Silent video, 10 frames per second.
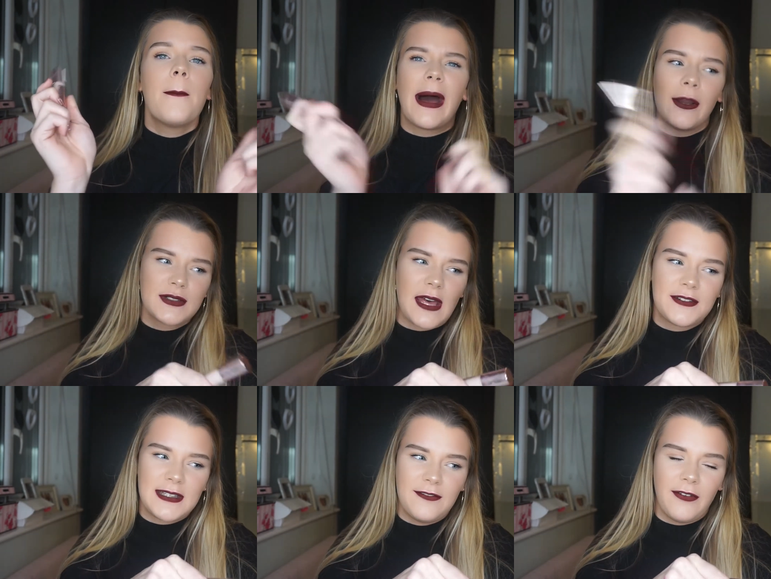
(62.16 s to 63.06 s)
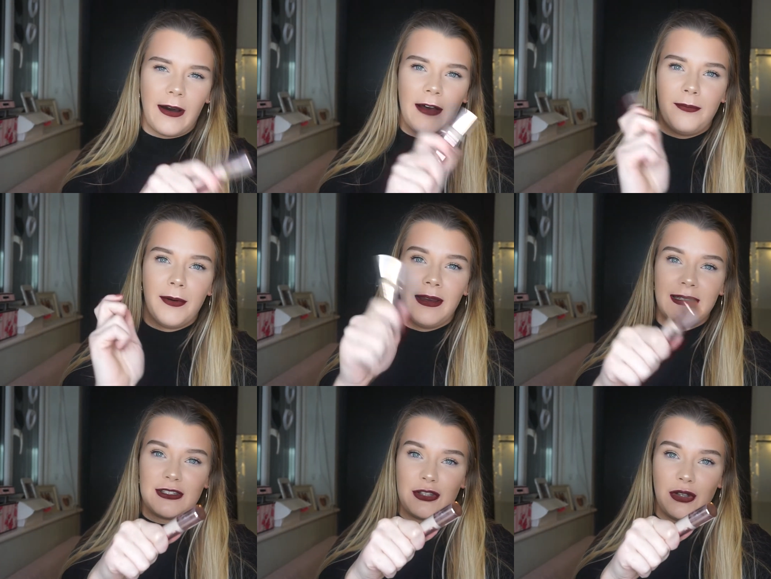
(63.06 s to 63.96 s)
but I also have C5, but
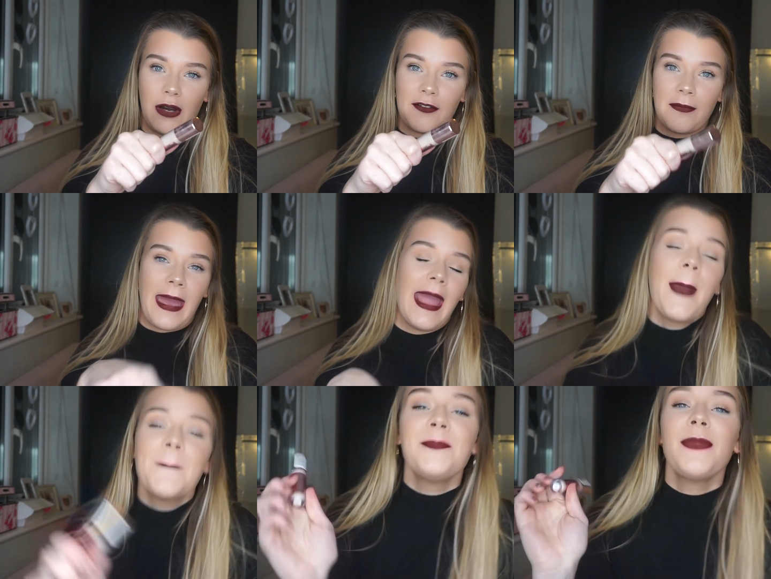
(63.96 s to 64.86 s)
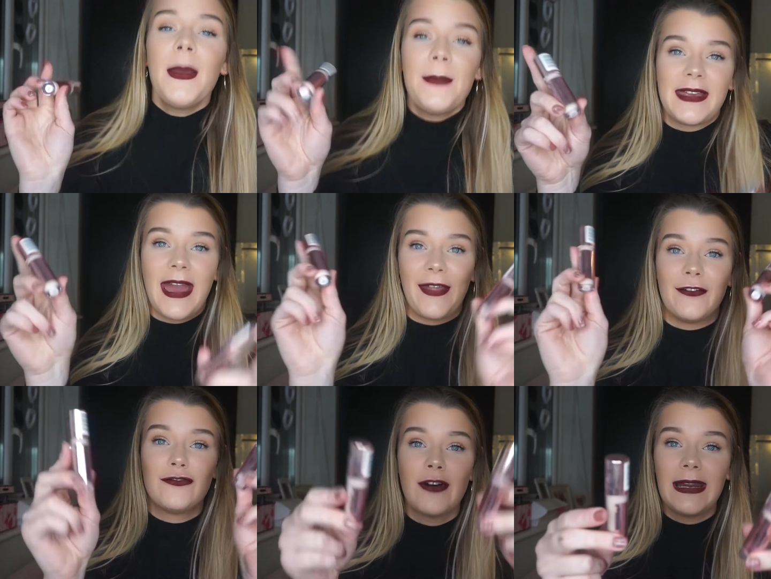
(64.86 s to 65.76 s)
it's too dark for me. But yeah,
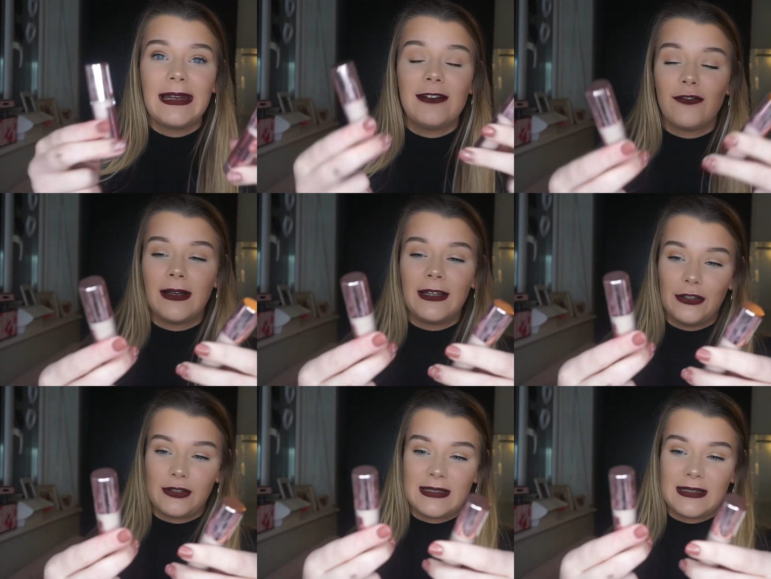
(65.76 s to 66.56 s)
they're really good